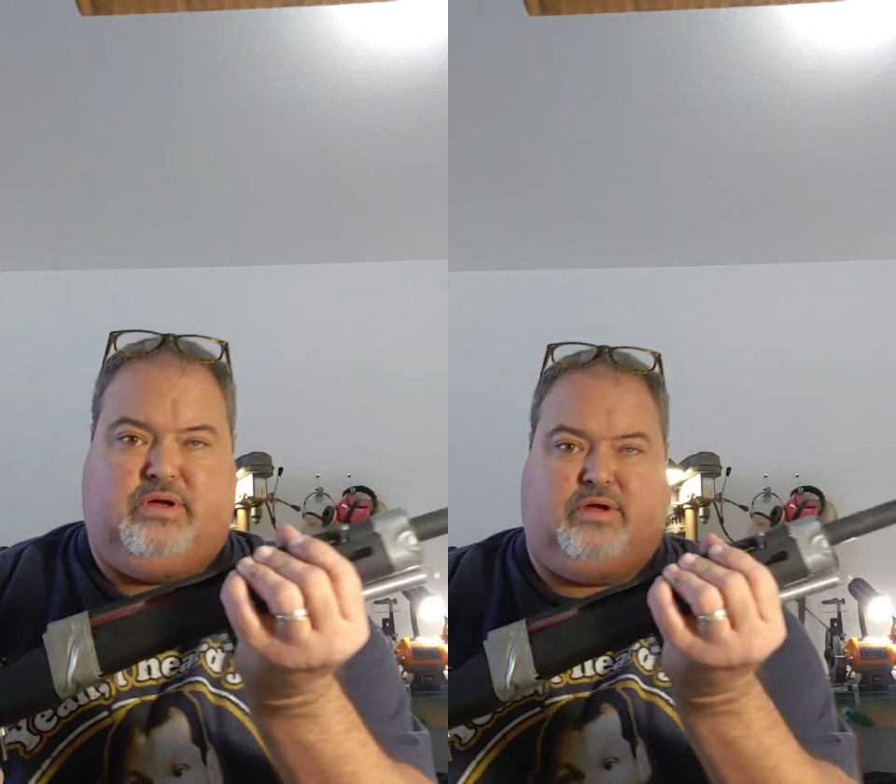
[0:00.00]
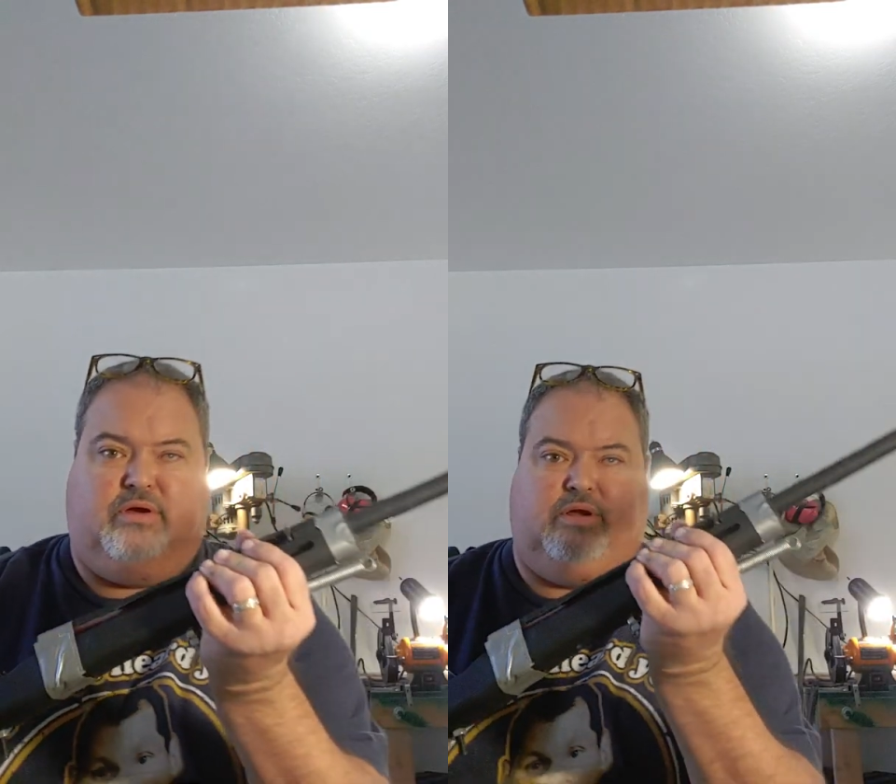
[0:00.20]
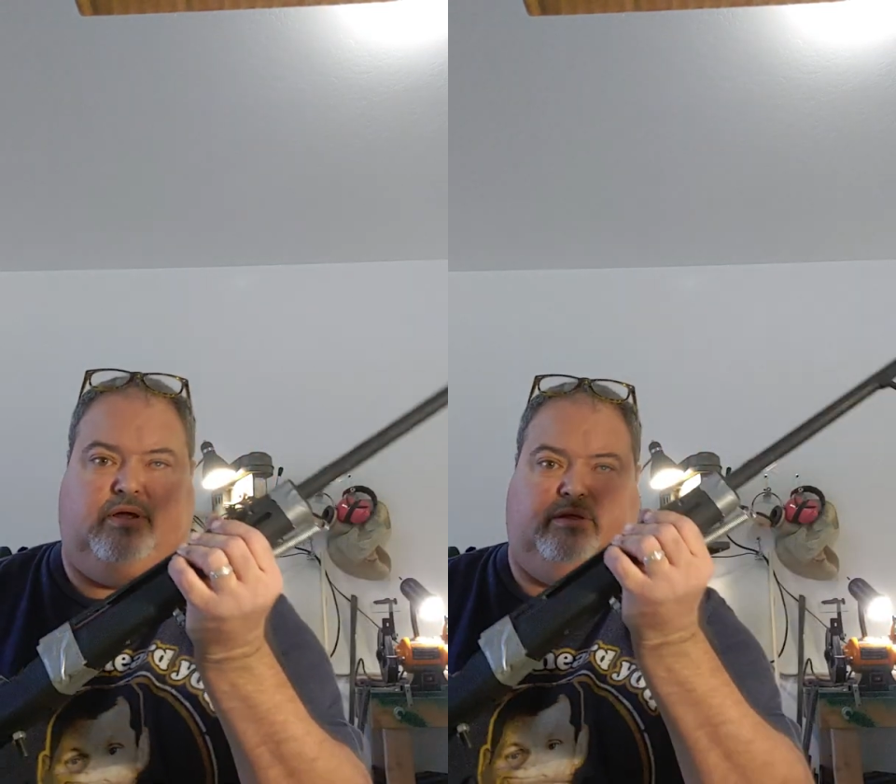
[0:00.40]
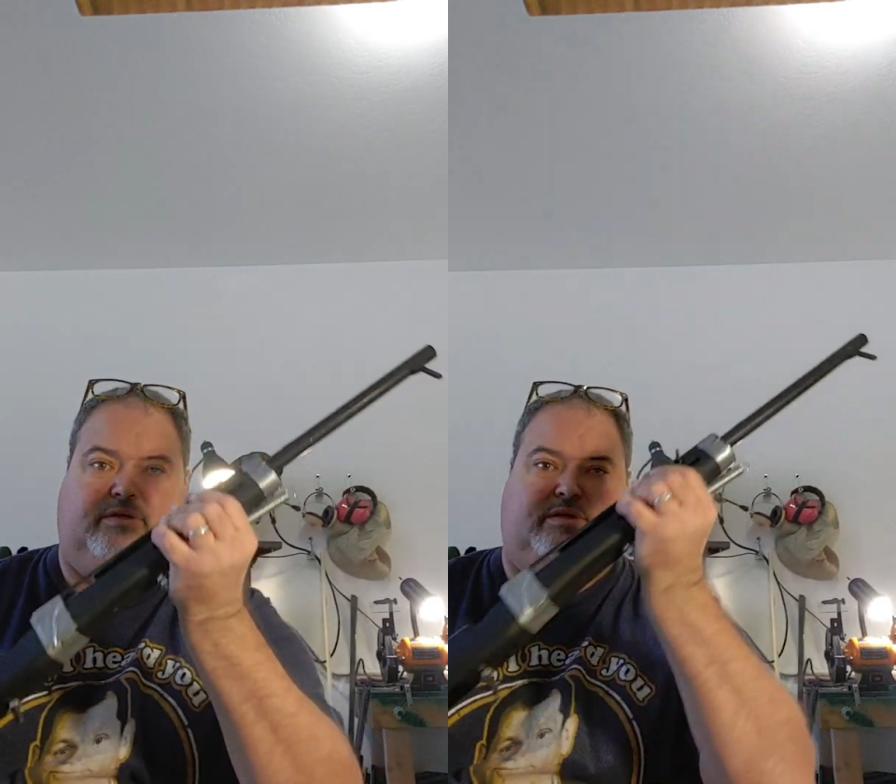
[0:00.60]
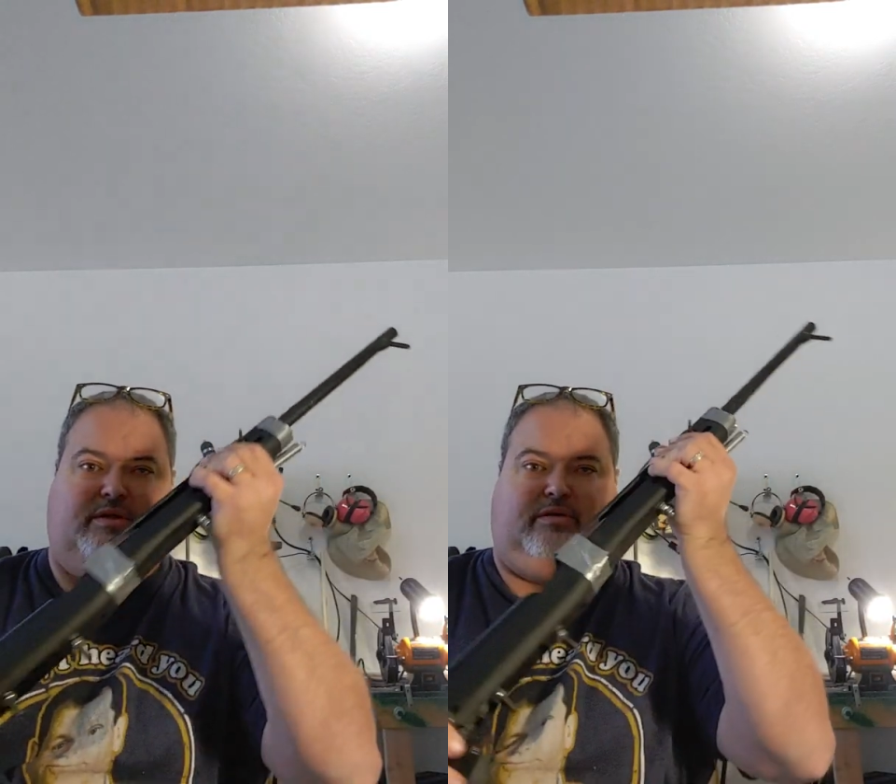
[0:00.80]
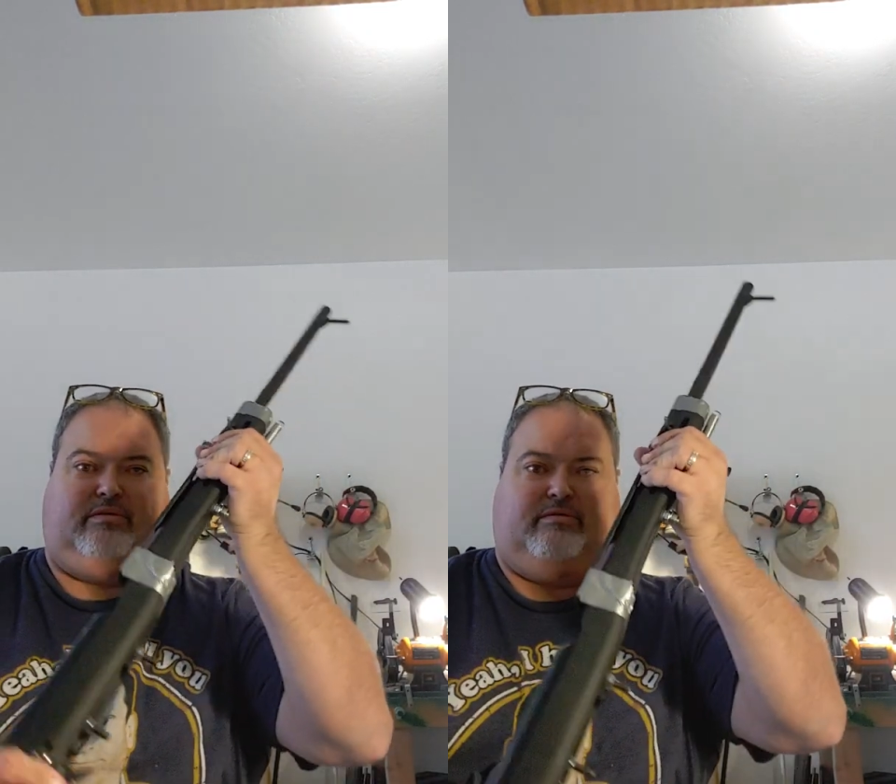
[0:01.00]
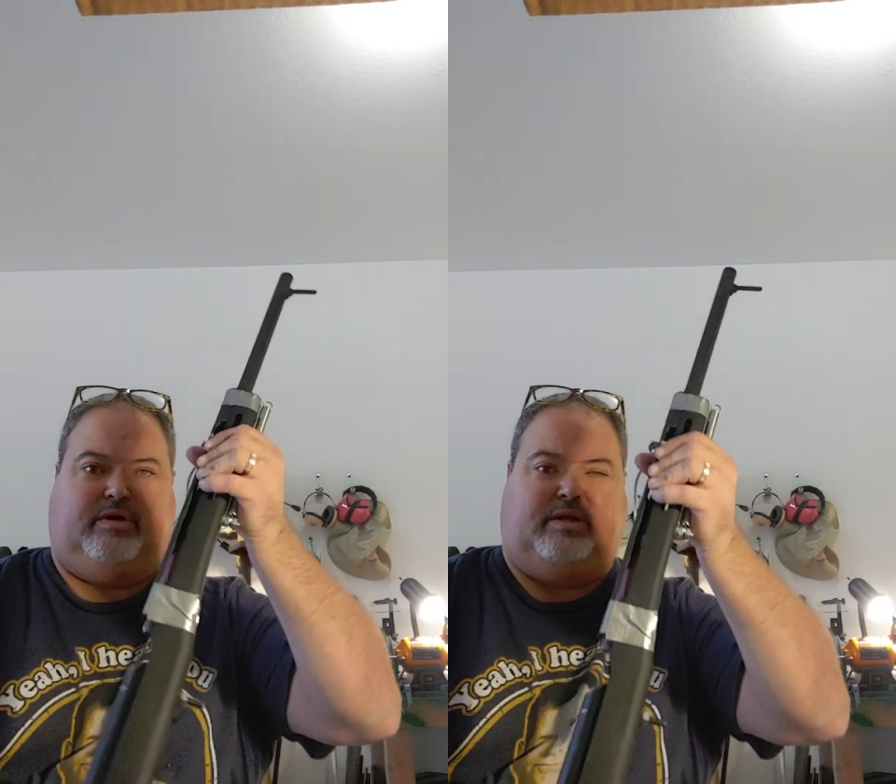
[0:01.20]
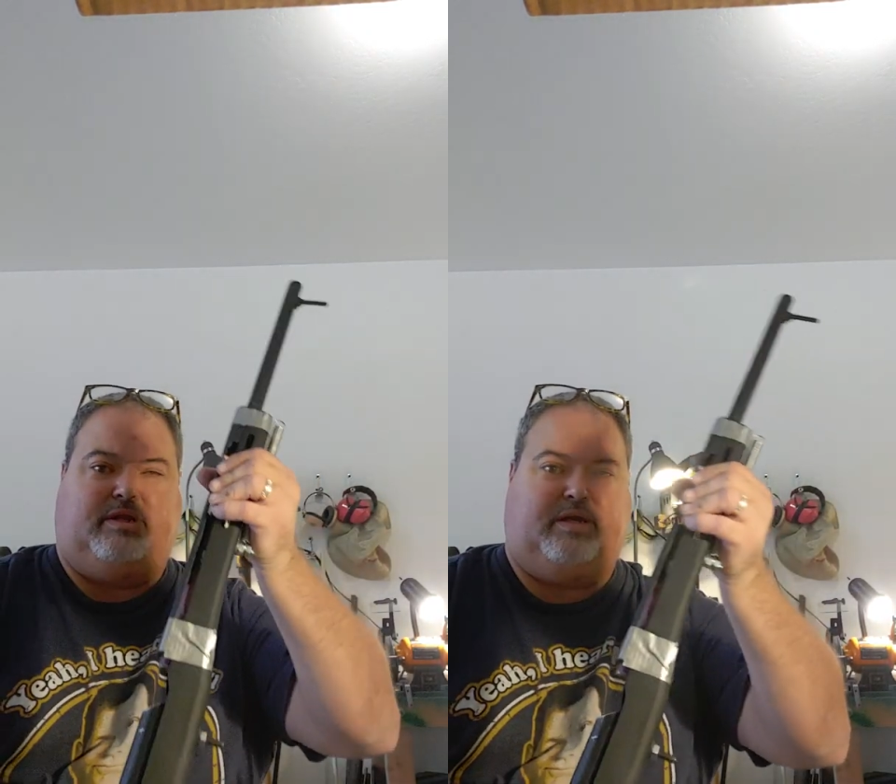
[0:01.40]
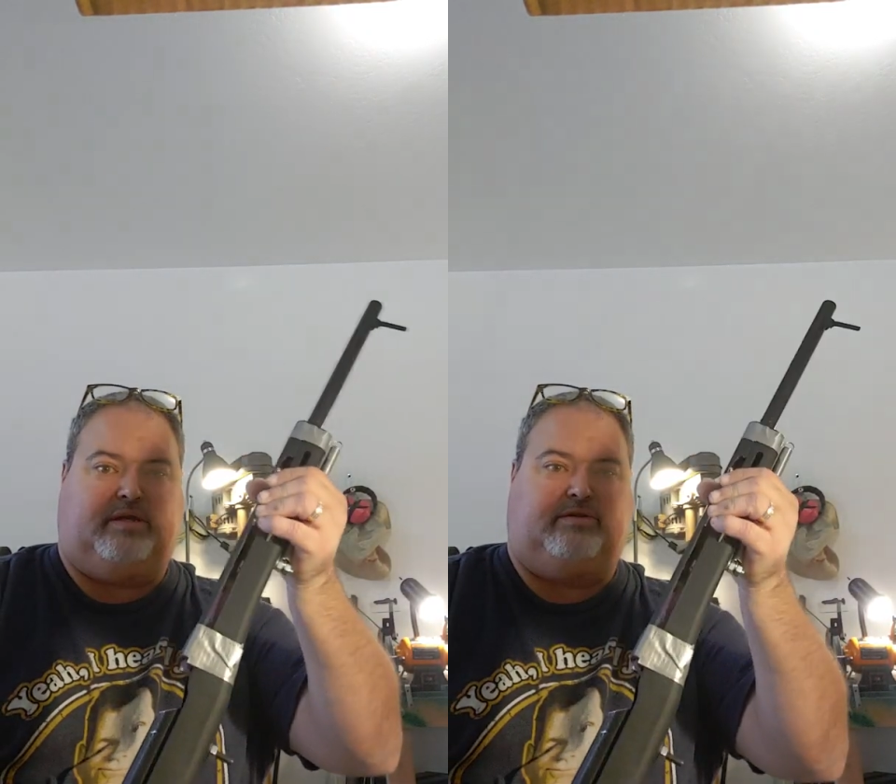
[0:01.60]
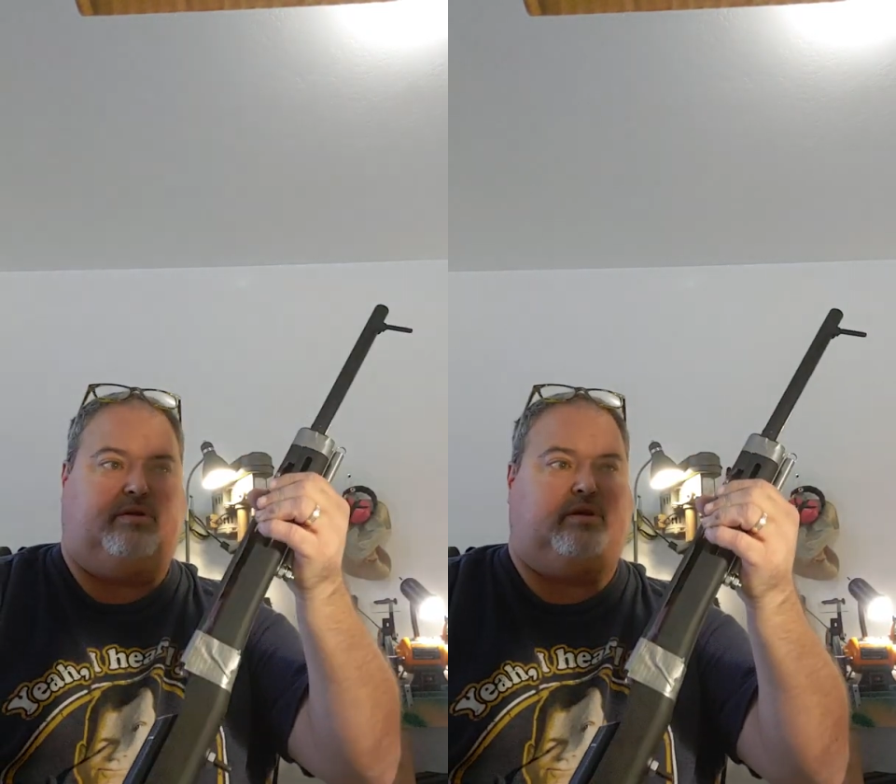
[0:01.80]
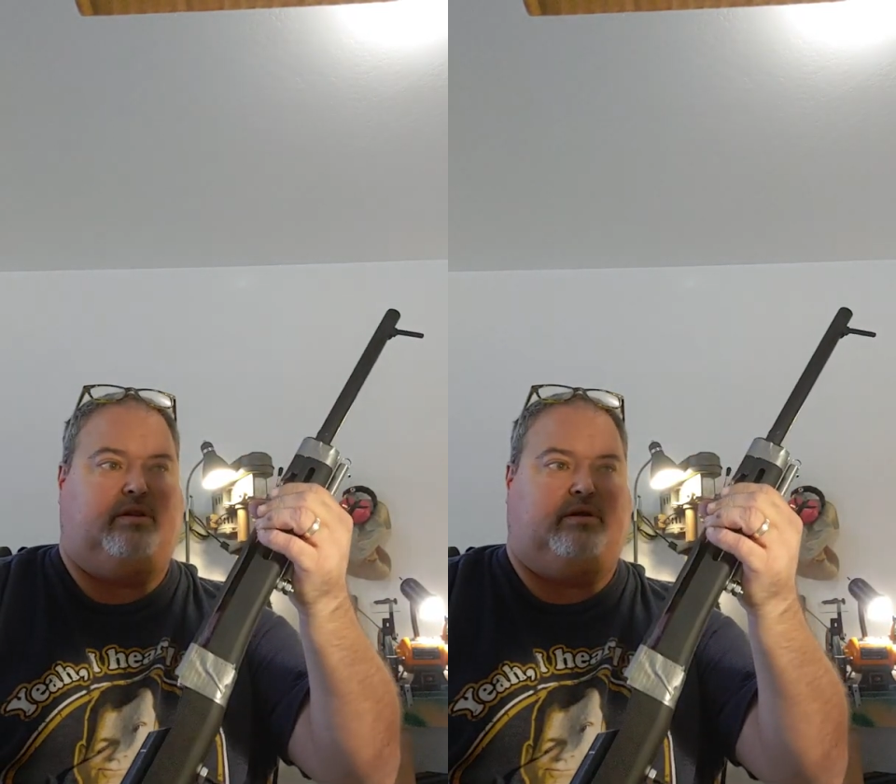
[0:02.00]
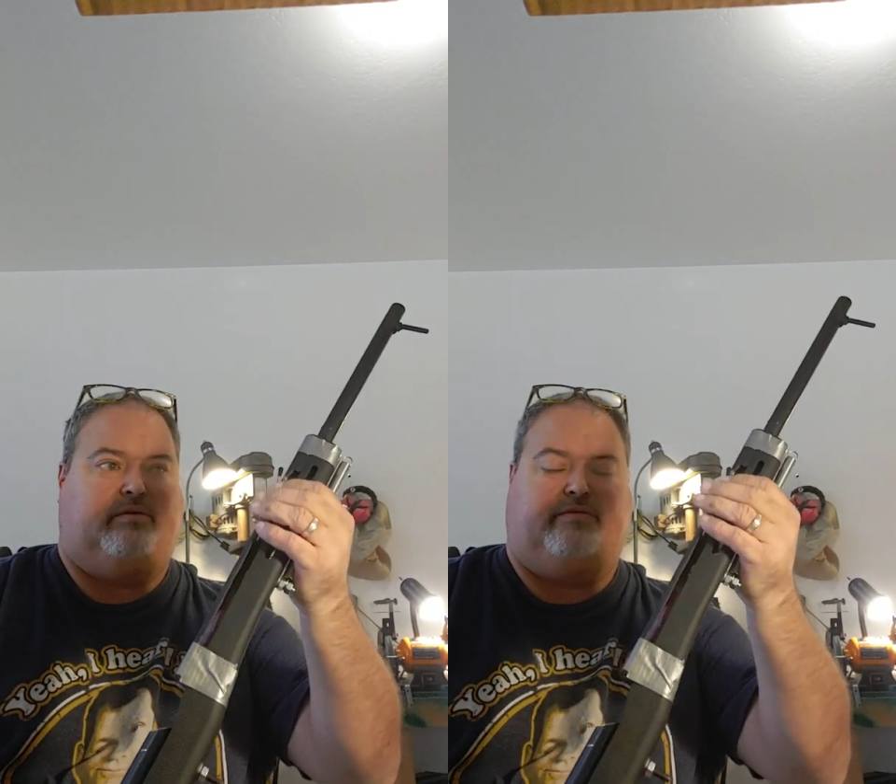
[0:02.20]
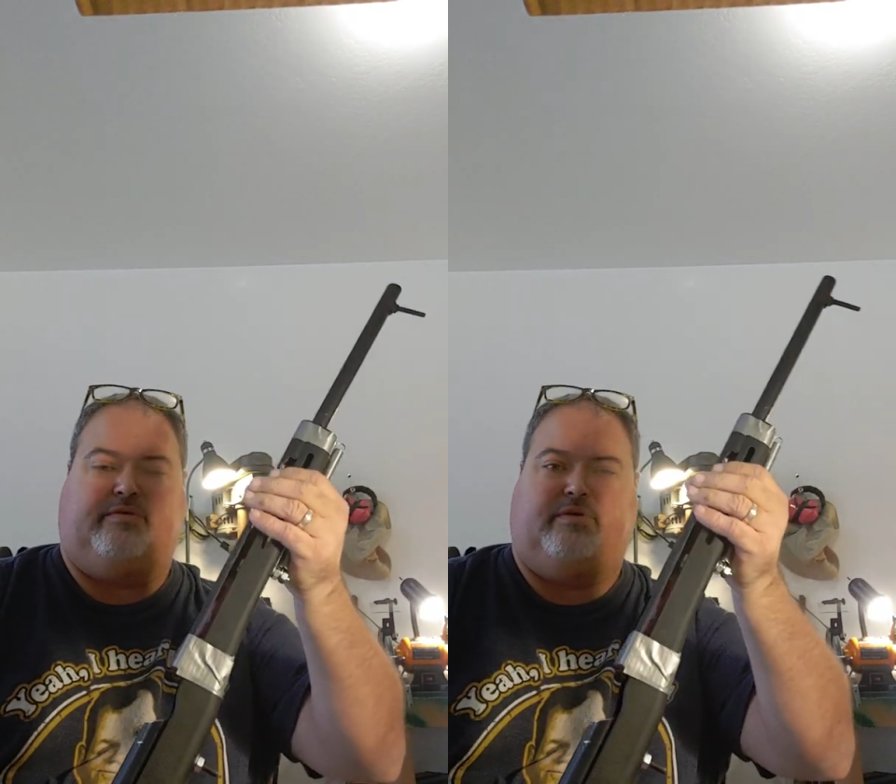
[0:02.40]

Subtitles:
here it is, Redneck Drugonov.